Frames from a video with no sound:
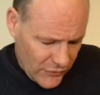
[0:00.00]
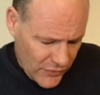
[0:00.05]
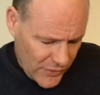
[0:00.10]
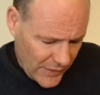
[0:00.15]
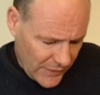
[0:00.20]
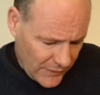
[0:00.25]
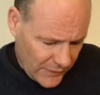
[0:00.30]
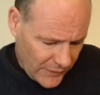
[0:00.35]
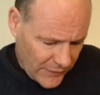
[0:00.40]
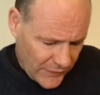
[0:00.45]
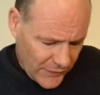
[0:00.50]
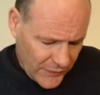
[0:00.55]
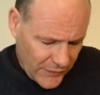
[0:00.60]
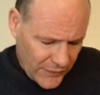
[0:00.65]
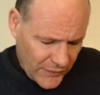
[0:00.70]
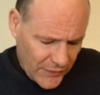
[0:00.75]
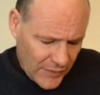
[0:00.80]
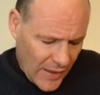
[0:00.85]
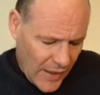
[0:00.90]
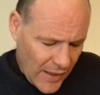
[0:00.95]
Jesus.
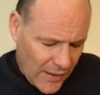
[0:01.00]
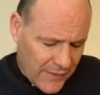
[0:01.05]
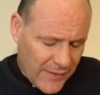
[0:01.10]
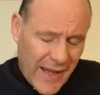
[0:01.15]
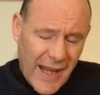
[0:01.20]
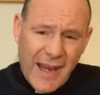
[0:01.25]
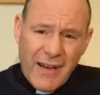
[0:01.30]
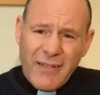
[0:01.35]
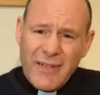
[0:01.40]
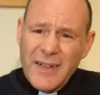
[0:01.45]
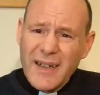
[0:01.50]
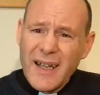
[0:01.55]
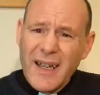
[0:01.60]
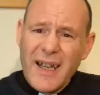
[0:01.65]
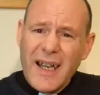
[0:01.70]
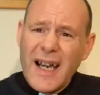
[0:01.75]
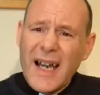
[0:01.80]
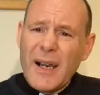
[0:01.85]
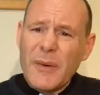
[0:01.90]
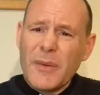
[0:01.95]
Start there. And
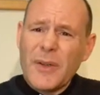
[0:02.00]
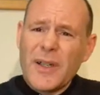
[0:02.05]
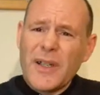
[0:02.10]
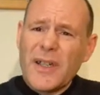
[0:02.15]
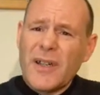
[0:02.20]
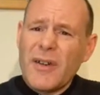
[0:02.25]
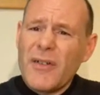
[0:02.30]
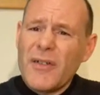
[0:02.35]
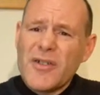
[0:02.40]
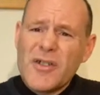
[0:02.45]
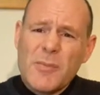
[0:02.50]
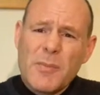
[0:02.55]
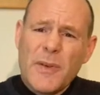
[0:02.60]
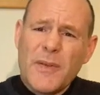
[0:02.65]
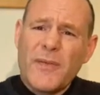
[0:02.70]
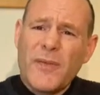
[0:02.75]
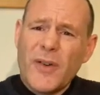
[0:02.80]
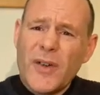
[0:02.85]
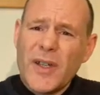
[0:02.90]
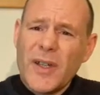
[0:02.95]
I would encourage you,
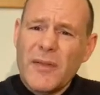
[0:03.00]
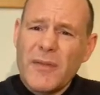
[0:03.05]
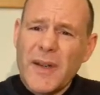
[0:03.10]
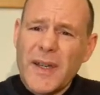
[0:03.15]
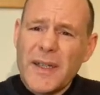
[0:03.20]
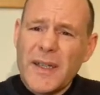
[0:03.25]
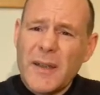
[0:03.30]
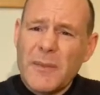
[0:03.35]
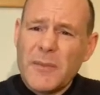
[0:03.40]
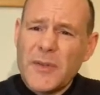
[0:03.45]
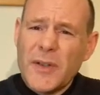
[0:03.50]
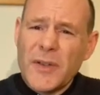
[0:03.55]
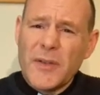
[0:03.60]
before you read them,